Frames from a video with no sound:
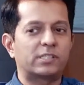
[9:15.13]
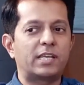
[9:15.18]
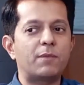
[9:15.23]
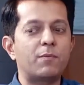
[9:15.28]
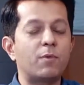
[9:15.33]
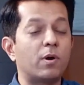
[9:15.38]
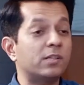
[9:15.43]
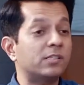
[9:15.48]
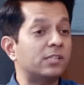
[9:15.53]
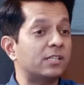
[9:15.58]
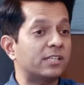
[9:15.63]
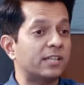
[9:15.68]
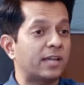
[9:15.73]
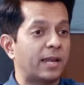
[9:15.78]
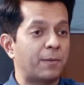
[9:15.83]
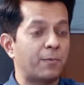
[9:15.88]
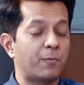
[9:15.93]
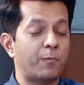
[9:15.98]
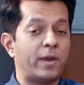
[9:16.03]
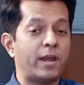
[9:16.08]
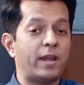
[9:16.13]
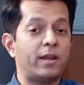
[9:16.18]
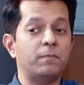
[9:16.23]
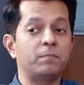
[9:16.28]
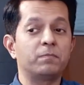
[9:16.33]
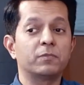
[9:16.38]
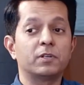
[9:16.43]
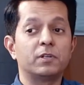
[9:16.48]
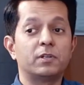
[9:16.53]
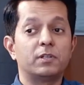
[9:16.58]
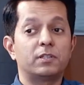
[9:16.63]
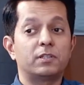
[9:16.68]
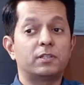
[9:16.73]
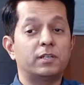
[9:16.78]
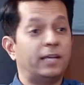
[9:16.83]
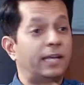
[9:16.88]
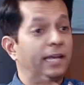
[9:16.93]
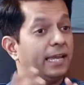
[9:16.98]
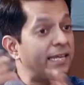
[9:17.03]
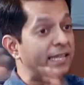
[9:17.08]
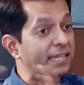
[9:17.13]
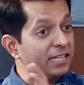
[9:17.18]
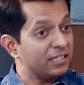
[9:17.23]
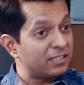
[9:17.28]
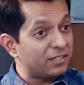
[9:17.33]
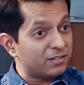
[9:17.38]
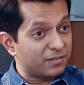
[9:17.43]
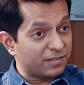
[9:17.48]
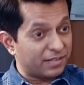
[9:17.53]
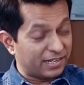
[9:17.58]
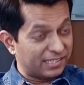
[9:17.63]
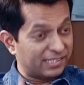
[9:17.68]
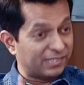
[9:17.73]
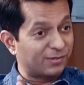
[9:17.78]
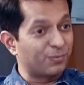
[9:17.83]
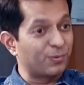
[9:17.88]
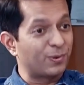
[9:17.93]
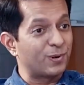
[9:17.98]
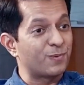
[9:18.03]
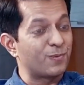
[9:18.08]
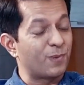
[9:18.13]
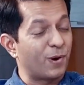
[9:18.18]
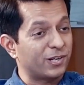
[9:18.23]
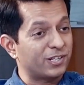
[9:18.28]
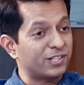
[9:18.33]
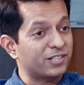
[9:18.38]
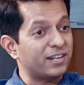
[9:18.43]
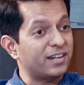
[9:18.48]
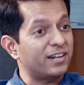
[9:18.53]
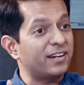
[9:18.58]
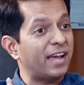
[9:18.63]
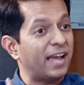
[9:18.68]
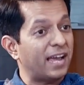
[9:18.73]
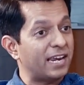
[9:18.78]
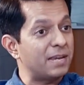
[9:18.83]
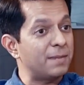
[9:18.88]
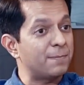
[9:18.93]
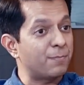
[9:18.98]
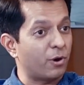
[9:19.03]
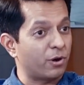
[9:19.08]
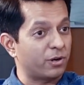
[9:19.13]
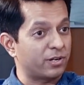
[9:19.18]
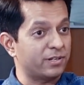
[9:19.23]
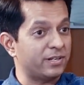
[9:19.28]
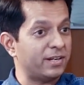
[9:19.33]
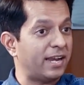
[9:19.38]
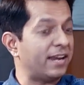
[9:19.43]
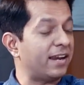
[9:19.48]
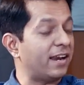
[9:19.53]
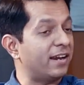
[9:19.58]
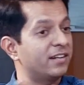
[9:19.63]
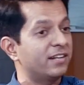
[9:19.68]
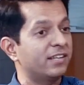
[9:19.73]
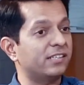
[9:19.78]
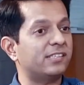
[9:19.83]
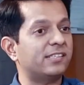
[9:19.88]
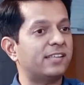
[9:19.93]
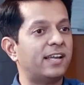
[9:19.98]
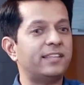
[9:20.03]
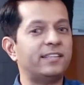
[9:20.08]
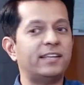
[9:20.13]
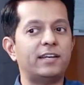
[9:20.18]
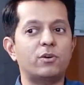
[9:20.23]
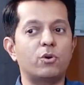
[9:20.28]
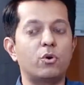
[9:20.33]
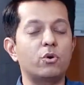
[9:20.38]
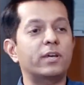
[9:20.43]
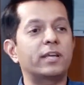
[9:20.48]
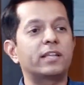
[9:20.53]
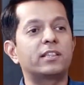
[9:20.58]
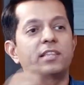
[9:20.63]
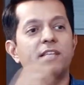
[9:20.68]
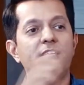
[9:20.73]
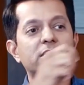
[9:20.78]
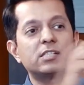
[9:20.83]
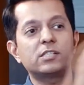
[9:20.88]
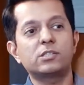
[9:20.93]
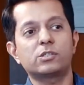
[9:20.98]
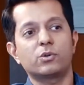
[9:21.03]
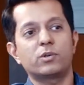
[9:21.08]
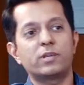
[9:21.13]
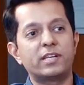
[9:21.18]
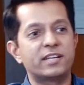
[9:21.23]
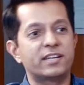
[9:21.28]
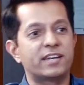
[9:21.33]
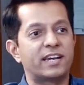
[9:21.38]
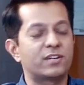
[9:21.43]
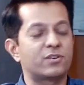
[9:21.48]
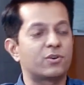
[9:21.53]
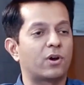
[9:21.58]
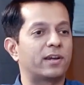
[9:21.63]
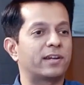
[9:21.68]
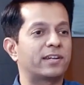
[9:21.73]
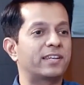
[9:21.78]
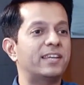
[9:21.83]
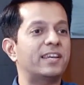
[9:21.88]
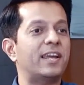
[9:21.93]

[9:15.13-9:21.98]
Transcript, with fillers: There was a time where the elite kids would watch a Harry Potter and understand that, okay, this is only great quality.